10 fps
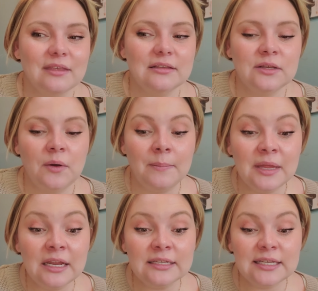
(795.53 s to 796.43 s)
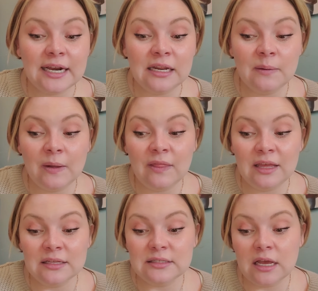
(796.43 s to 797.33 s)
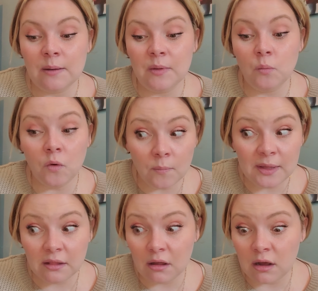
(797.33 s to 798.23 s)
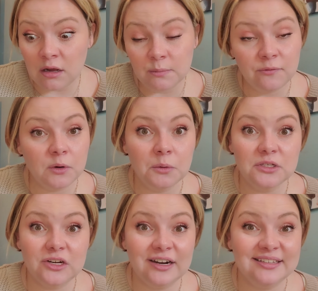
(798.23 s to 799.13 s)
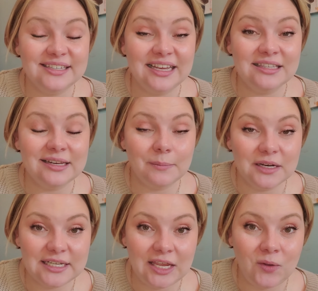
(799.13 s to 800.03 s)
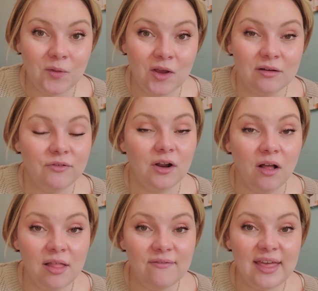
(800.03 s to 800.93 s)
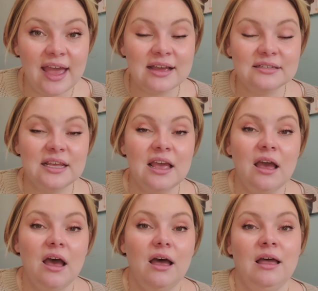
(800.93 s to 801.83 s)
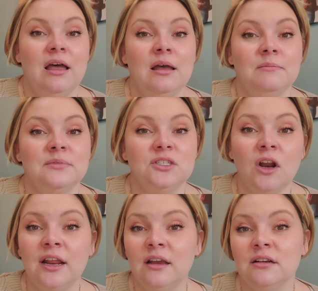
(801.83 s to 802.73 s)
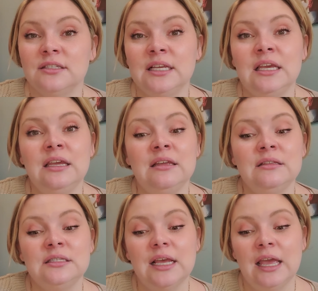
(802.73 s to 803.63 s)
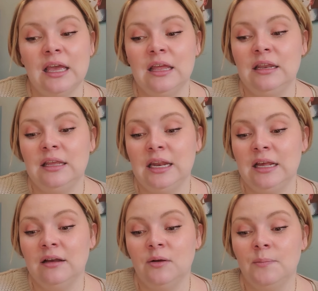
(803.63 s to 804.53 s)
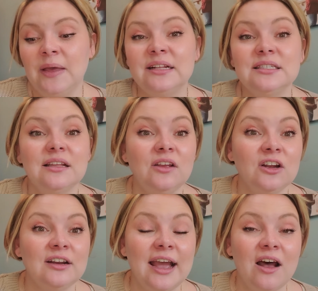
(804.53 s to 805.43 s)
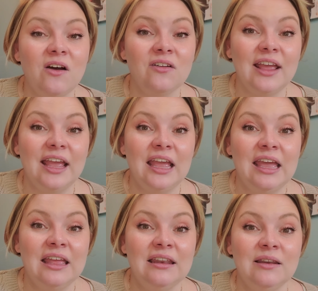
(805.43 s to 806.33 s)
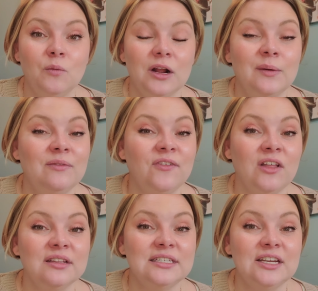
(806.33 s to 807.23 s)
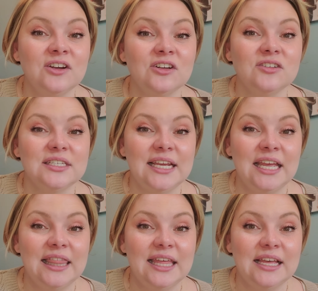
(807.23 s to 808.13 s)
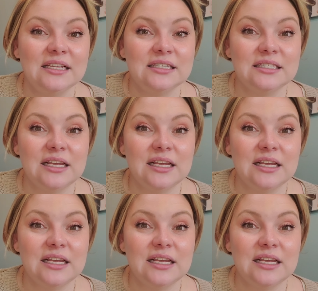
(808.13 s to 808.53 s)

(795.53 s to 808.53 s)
so I'm getting excited about this. It won't be long before we're starting seeds, and I'm going to take you along for all of that. Starting our seeds and getting our beds cleared out and working with volunteers to get this